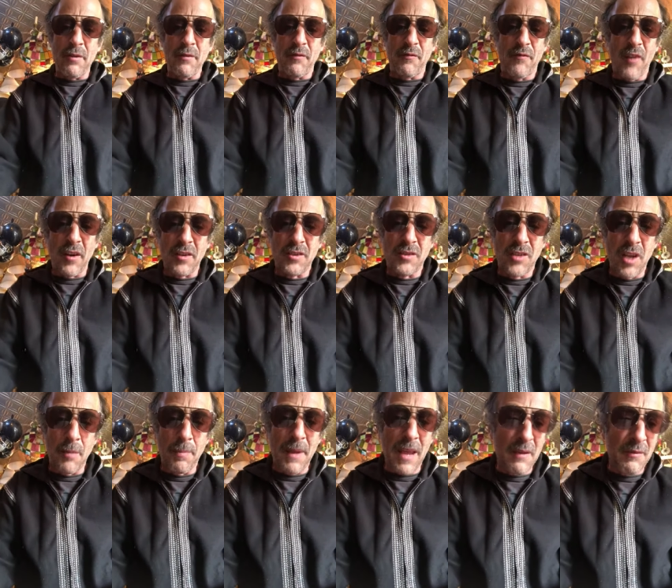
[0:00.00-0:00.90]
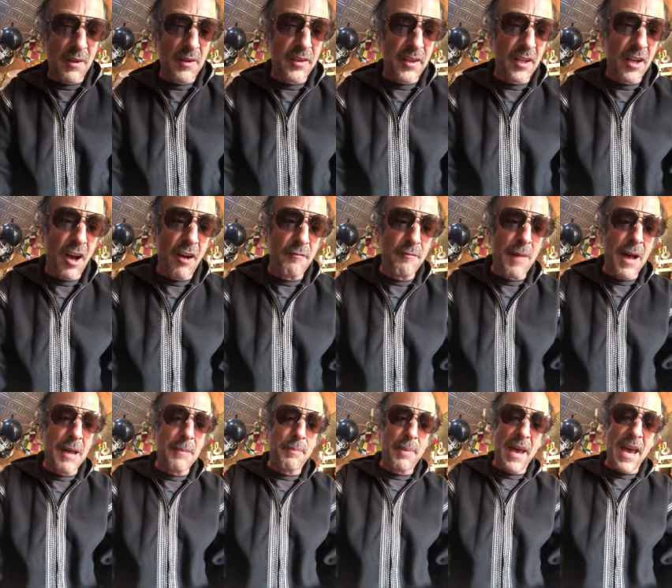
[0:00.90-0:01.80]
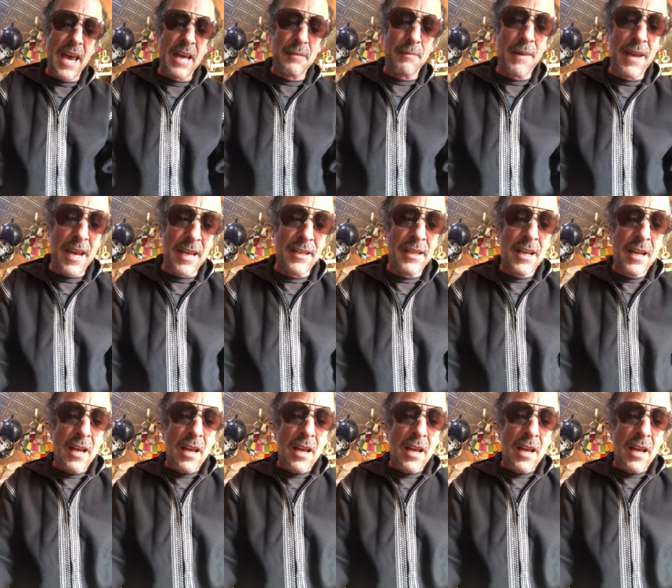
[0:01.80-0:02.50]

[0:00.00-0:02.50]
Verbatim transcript: fucked up everything of my pad man,